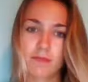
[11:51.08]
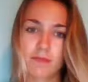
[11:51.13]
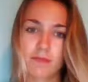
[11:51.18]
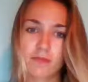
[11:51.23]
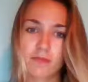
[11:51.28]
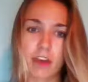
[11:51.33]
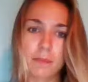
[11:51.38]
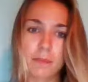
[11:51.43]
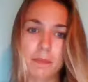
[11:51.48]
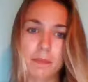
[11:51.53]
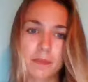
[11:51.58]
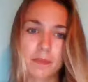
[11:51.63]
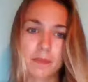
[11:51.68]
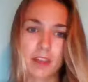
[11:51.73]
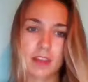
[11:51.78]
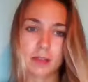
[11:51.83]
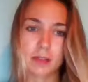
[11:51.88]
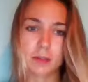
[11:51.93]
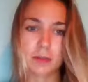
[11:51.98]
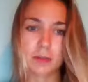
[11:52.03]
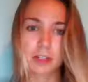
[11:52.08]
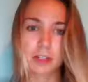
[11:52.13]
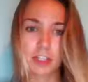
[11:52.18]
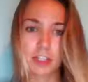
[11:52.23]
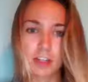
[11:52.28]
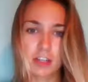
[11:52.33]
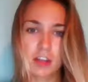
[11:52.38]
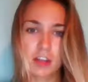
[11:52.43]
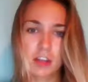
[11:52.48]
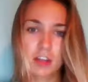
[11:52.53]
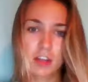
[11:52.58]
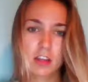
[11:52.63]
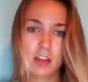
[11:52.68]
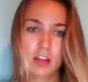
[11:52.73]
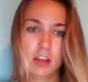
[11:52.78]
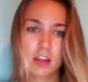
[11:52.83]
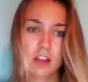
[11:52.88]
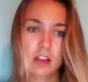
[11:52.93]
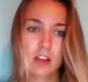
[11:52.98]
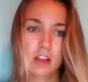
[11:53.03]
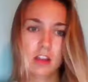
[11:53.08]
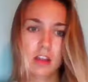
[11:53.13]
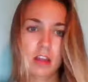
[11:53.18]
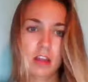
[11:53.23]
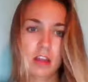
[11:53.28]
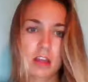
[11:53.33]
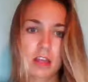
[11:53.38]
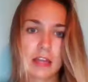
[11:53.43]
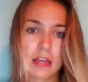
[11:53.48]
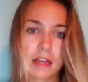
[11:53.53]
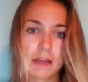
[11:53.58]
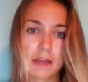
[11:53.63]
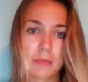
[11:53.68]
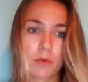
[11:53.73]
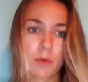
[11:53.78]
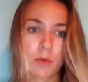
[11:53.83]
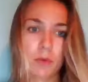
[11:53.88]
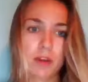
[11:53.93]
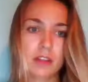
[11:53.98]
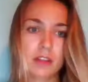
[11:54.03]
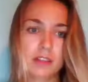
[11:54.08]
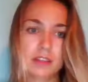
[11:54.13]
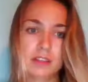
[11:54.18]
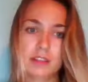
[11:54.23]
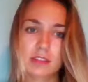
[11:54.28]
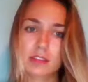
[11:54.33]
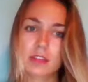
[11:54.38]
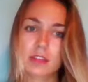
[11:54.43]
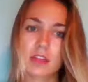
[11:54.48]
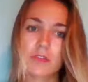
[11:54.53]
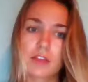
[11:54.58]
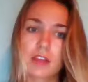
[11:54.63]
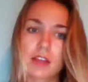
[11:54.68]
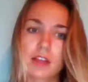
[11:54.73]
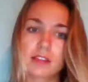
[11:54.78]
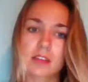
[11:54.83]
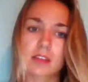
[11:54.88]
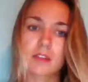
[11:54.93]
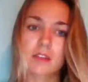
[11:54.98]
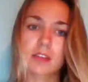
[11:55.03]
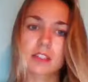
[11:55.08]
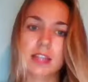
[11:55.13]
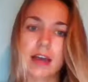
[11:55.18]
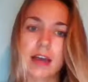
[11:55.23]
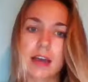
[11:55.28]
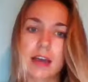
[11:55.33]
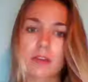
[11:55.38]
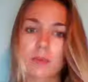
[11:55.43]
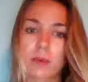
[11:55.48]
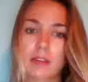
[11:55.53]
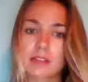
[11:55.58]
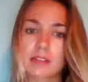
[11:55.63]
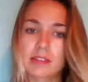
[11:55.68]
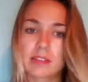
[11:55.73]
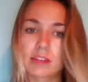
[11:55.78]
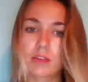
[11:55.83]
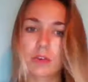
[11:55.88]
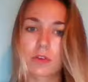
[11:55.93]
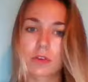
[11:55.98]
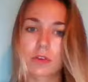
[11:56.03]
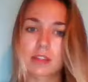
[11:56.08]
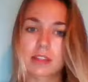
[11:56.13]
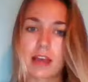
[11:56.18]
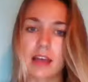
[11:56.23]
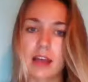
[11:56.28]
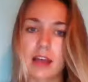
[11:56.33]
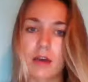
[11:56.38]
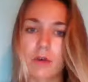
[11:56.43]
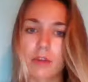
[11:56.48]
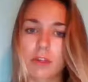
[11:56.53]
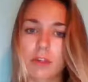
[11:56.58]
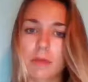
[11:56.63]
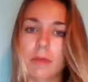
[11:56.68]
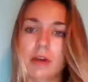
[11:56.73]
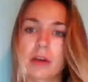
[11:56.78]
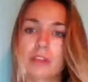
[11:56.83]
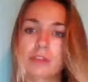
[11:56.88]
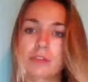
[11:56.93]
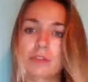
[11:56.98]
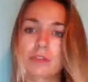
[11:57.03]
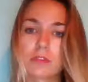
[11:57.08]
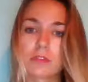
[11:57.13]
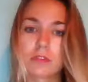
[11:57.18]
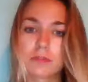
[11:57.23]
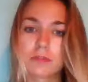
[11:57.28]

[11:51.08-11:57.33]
Okay, next question. What is the significance of the tight-waisted corset or the bustle?